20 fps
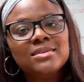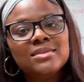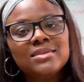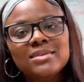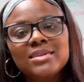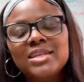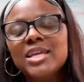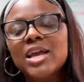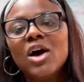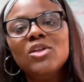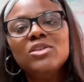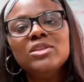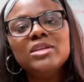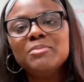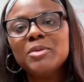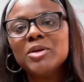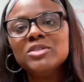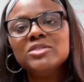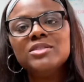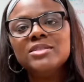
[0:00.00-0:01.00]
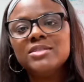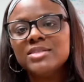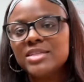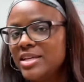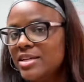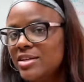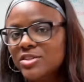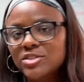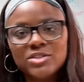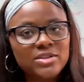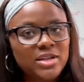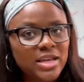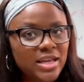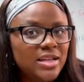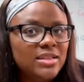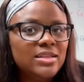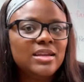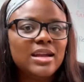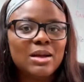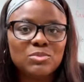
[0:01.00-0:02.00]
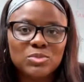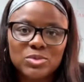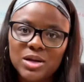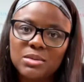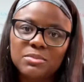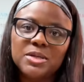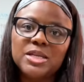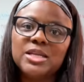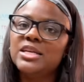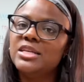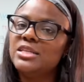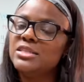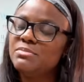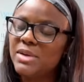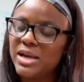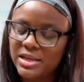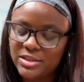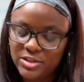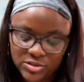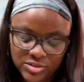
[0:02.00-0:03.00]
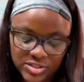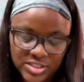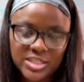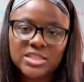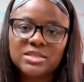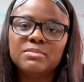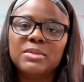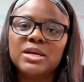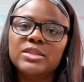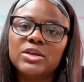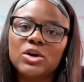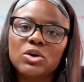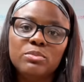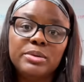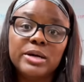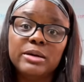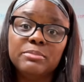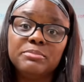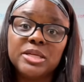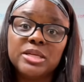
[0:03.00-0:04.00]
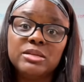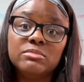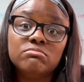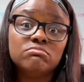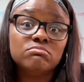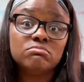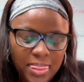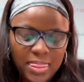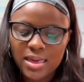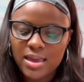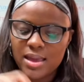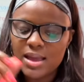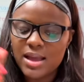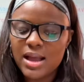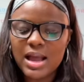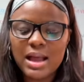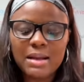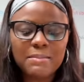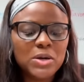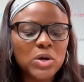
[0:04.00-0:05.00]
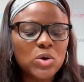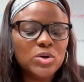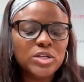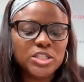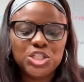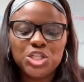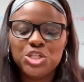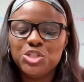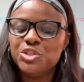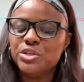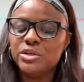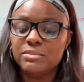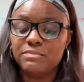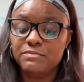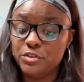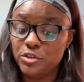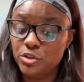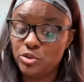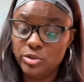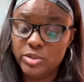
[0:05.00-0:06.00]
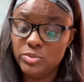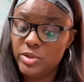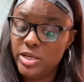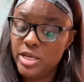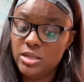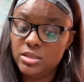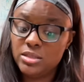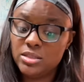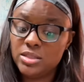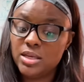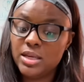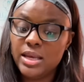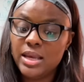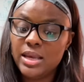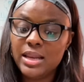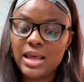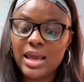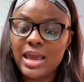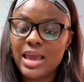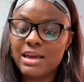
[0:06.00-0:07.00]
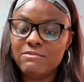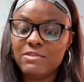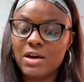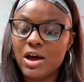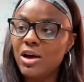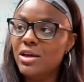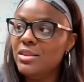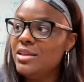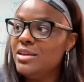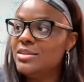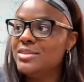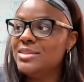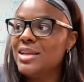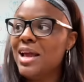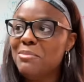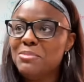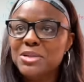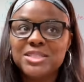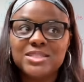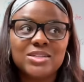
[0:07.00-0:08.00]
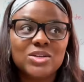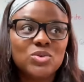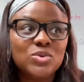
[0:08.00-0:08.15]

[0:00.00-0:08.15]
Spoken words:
The only person's ears or head that I'm rubbing is my little 6-month-old puppy. I'm going to Europe for 3 weeks. Can I have all the assignments and